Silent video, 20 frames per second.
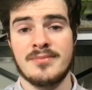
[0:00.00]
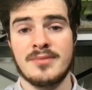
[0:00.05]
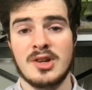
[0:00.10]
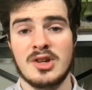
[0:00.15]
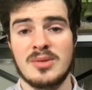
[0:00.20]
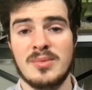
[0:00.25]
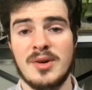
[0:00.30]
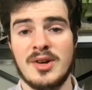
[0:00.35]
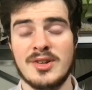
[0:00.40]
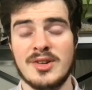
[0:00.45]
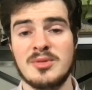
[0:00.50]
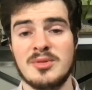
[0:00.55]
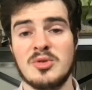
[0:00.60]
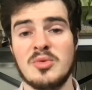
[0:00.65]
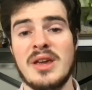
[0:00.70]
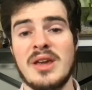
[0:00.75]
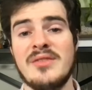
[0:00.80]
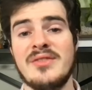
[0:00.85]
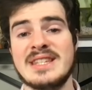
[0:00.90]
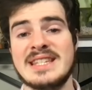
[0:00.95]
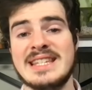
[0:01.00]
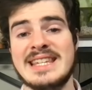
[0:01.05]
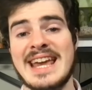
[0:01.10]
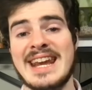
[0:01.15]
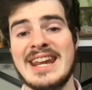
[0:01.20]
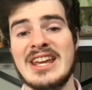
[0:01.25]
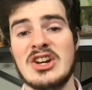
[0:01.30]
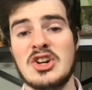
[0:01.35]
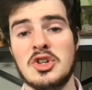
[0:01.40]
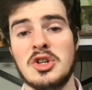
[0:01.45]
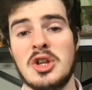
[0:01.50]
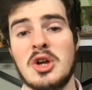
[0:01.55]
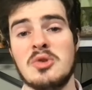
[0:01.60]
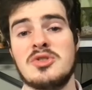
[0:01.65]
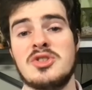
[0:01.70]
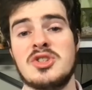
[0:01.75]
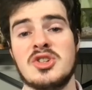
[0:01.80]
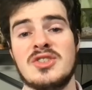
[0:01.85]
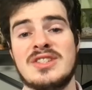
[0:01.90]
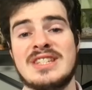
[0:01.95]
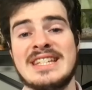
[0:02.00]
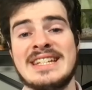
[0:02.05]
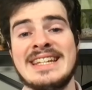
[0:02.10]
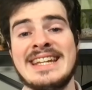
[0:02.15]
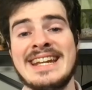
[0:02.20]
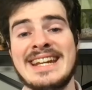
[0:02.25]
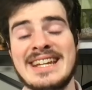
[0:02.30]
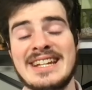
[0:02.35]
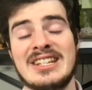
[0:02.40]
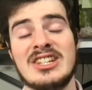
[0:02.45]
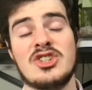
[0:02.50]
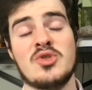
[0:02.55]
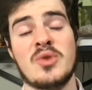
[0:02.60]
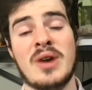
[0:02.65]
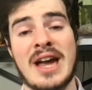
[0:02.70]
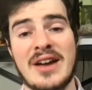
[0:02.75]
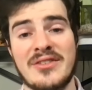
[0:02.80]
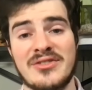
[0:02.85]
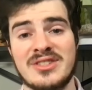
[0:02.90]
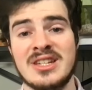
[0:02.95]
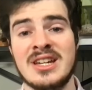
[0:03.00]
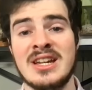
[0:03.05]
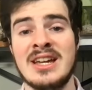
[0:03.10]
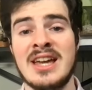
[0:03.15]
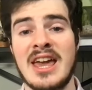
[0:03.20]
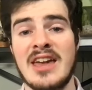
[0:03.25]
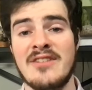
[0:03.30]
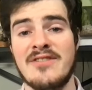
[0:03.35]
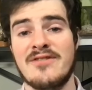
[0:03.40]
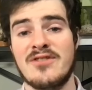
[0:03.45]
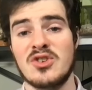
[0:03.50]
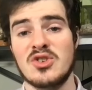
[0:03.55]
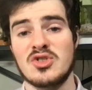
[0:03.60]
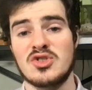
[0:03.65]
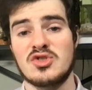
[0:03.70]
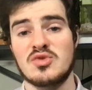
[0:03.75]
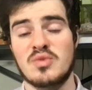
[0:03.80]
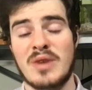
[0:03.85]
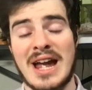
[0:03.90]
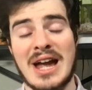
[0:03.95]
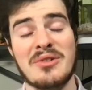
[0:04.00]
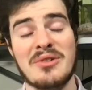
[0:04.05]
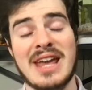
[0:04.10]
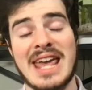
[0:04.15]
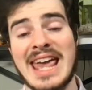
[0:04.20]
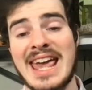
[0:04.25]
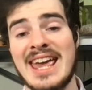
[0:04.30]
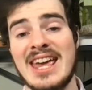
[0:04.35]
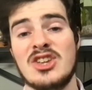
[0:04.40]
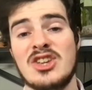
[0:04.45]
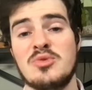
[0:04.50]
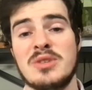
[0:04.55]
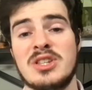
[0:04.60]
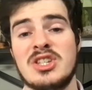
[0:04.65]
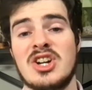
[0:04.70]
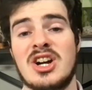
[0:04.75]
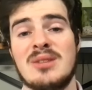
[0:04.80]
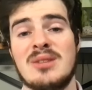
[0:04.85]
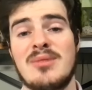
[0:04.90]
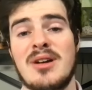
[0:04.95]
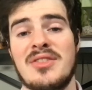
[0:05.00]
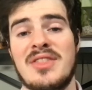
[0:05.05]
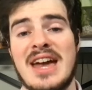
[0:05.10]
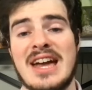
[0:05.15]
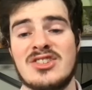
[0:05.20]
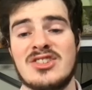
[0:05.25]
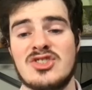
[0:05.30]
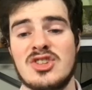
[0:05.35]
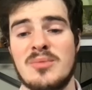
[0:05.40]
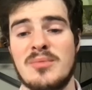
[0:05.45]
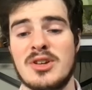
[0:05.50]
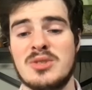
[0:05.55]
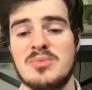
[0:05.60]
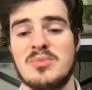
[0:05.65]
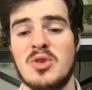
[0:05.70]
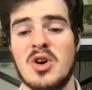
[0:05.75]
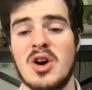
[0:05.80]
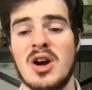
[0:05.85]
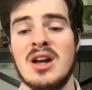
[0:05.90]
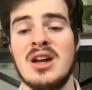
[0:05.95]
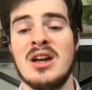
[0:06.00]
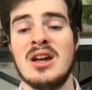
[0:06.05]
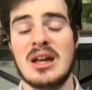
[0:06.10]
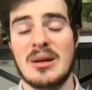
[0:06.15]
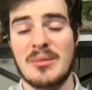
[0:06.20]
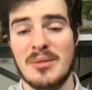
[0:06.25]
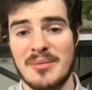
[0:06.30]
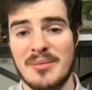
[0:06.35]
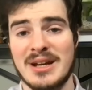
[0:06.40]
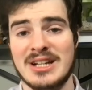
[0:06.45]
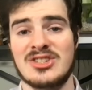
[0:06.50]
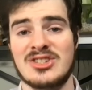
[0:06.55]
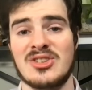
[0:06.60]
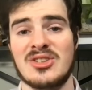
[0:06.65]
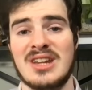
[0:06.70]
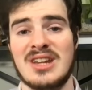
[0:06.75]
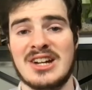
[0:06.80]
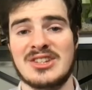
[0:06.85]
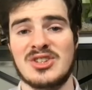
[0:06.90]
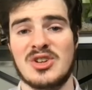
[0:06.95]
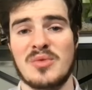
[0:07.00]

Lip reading: Are the Baltimore Ravens getting closer to needing to draft a first-round edge? We talk about that and so much more. Come up next here on Locked On